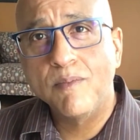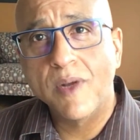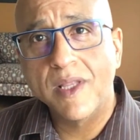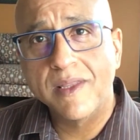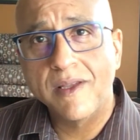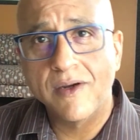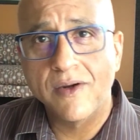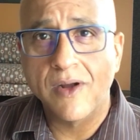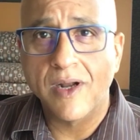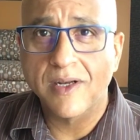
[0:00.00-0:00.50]
but
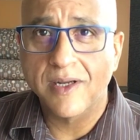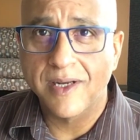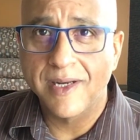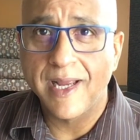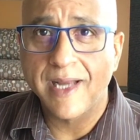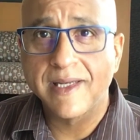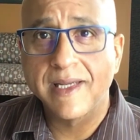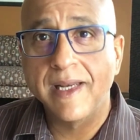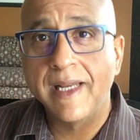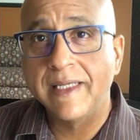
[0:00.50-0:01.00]
they're not
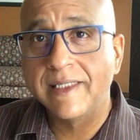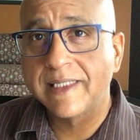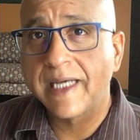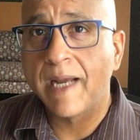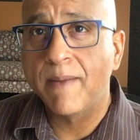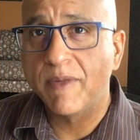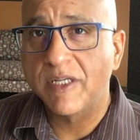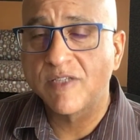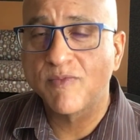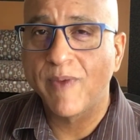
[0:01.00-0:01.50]
connected in
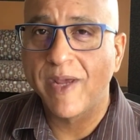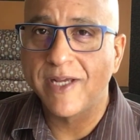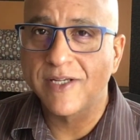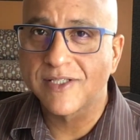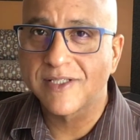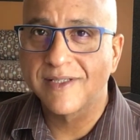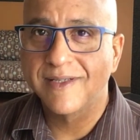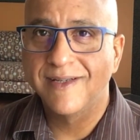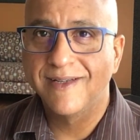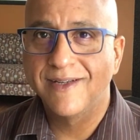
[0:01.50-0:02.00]
time and
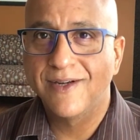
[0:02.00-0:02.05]
space.